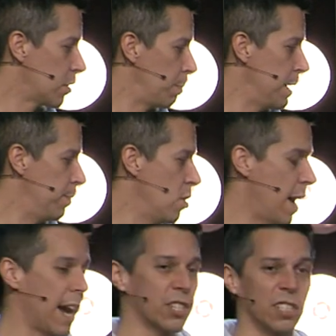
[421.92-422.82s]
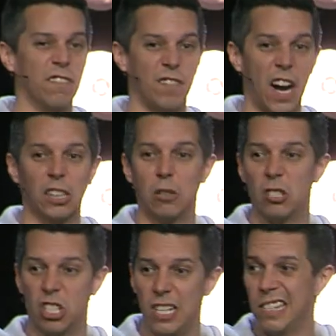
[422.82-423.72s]
from people who actually follow
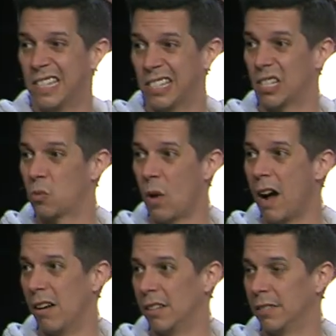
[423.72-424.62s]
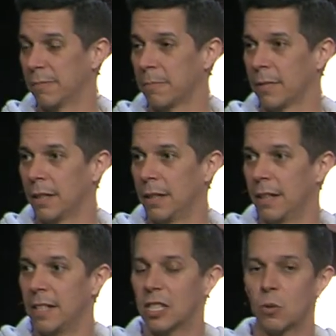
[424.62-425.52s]
Jesus as well.
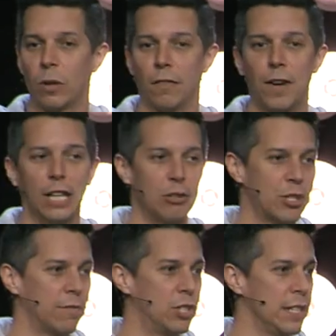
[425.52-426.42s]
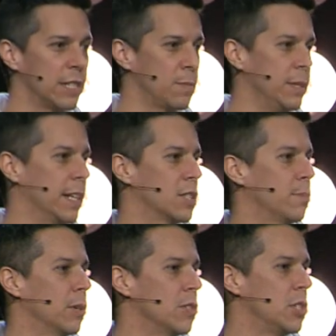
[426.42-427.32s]
This is where followers of Jesus begin to
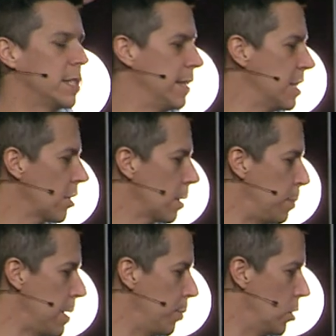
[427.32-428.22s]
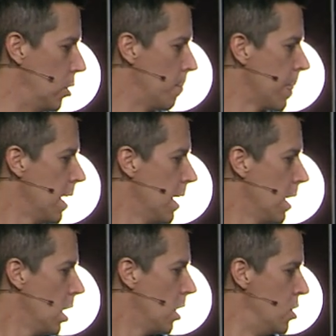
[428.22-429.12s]
oppose Jesus. These are the people who
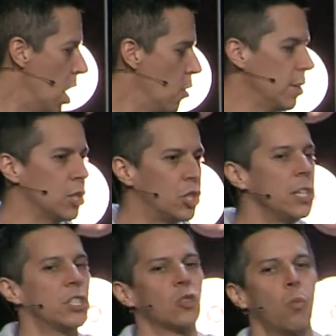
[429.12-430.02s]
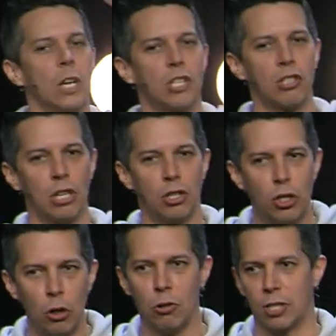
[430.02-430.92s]
know that Jesus wants to
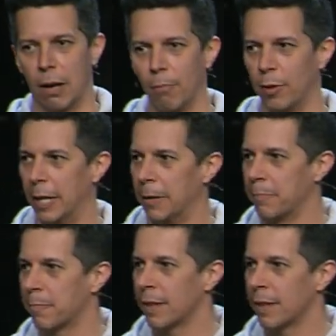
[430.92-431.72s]
do something,